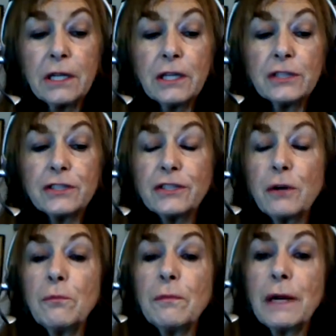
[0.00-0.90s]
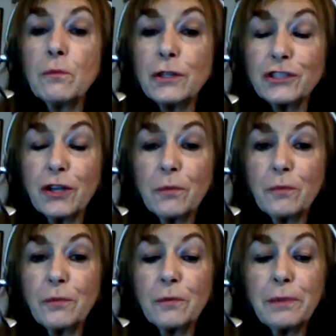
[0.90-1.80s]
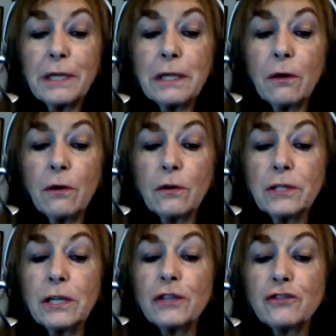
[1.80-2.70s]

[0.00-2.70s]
So my workshop will be on